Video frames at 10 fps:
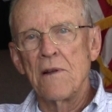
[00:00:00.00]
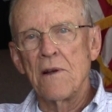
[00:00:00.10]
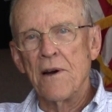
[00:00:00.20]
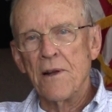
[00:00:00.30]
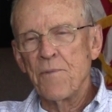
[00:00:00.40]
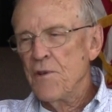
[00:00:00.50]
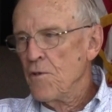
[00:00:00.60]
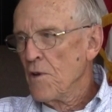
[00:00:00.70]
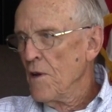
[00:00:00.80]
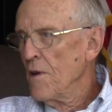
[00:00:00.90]
got up to
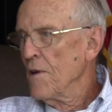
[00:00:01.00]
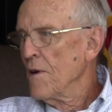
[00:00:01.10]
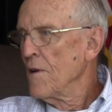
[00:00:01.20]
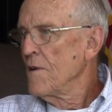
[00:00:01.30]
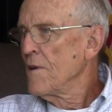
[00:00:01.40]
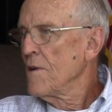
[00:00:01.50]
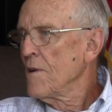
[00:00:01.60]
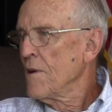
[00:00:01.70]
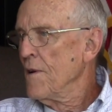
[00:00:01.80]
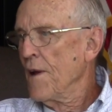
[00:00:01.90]
New Guinea, I
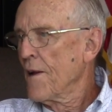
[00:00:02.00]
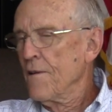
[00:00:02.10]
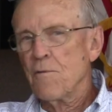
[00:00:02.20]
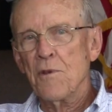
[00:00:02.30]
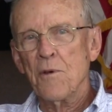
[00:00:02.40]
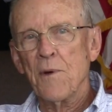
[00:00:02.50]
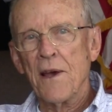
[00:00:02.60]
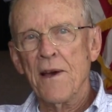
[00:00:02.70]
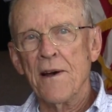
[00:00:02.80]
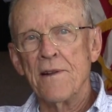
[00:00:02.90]
connected with him
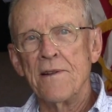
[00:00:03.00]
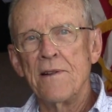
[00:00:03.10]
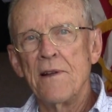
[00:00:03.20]
again.